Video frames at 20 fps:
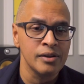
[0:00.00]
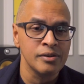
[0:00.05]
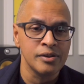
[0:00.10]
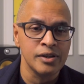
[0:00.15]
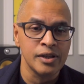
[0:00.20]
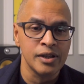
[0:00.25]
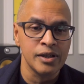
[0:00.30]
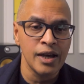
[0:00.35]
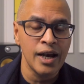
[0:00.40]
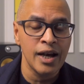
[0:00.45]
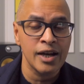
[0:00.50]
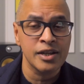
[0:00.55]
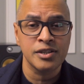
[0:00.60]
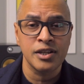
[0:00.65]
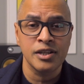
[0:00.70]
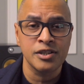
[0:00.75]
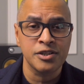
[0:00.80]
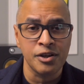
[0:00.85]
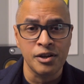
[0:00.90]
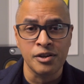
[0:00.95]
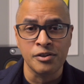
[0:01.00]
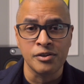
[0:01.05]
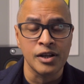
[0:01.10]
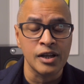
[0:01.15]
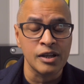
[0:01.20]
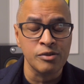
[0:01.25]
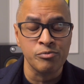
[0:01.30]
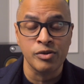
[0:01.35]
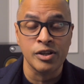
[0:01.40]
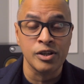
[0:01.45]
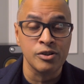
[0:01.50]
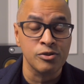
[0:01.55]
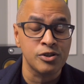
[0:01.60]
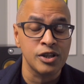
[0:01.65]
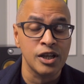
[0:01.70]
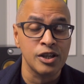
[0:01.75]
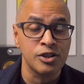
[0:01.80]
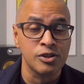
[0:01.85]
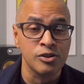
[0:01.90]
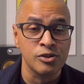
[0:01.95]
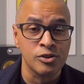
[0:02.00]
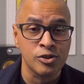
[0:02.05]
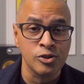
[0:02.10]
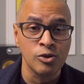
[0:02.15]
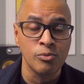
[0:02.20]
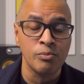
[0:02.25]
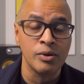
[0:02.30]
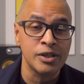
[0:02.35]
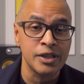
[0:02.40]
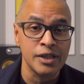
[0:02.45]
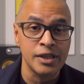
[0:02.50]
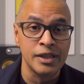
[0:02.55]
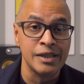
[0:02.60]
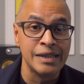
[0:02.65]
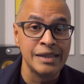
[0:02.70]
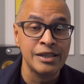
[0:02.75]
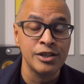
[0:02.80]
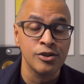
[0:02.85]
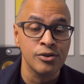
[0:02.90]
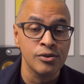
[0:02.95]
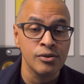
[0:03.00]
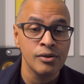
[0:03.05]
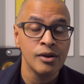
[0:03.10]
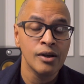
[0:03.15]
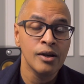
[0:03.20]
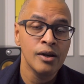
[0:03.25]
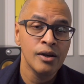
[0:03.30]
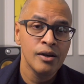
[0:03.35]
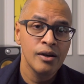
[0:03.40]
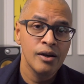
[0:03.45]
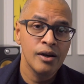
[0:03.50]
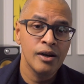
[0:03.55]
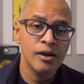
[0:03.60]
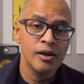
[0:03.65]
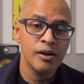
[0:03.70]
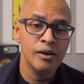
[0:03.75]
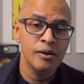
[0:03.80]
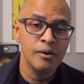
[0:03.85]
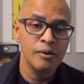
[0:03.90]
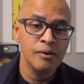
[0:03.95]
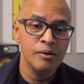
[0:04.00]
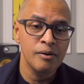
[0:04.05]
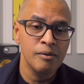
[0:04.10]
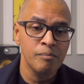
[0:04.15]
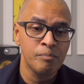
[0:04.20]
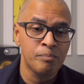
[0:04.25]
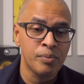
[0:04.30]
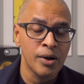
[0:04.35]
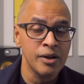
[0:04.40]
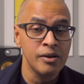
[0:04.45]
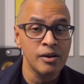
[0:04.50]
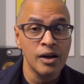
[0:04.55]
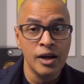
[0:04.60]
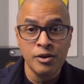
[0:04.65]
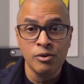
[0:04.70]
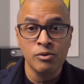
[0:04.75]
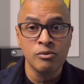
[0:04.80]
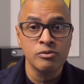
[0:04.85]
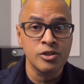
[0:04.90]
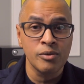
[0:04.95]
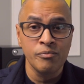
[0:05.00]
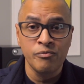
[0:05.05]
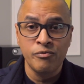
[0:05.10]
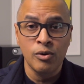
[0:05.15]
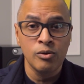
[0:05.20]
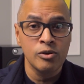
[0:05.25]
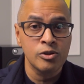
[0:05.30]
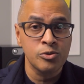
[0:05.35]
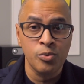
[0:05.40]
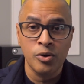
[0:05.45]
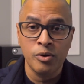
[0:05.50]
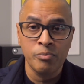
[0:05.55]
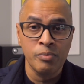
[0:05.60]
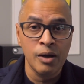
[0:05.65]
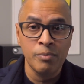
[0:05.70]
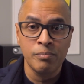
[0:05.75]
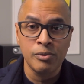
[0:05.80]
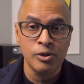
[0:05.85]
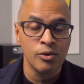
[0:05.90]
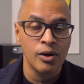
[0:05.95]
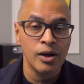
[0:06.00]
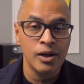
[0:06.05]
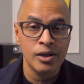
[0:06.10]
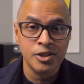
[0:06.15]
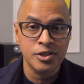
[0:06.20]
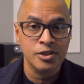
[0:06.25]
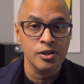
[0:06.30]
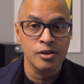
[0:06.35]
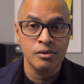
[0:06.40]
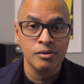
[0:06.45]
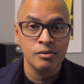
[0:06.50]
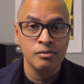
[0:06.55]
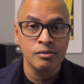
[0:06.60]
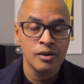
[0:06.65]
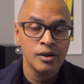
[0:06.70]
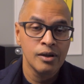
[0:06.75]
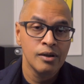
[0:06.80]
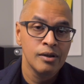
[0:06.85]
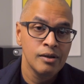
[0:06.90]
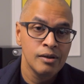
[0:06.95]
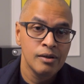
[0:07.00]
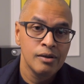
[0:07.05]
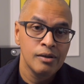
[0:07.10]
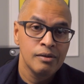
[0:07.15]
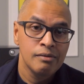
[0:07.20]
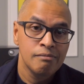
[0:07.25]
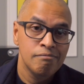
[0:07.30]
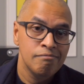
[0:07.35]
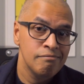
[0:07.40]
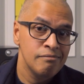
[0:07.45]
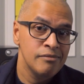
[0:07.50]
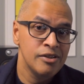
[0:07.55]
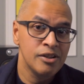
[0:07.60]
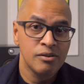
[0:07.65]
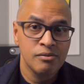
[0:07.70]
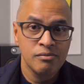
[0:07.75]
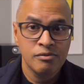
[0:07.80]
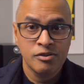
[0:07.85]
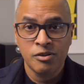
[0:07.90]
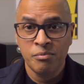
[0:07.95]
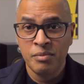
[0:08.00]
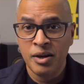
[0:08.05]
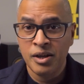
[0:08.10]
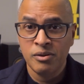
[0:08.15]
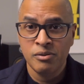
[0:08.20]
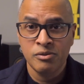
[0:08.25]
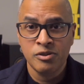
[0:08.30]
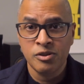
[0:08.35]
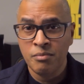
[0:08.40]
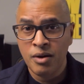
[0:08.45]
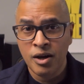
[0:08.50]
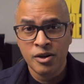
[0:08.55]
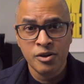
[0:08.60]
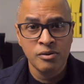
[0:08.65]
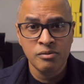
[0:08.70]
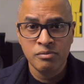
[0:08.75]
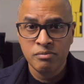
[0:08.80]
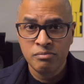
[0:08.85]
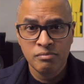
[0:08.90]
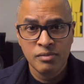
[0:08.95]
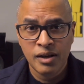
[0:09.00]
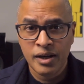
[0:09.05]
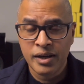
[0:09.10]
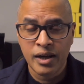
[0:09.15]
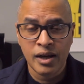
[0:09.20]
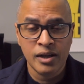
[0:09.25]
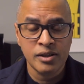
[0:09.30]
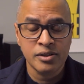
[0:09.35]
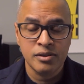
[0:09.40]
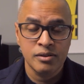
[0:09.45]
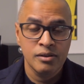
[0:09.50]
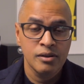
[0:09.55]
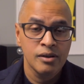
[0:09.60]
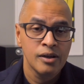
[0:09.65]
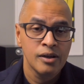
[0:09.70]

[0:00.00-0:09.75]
and the access to internet radio stations so much easier. Uh, but I know some folks swear by BluOS, so, you know, tomato, tomato, I guess.